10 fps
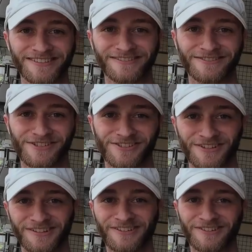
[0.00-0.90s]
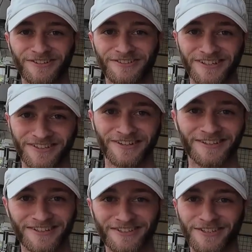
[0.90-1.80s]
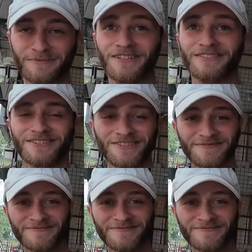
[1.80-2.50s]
It was just a little girl ding-dong ditching me, so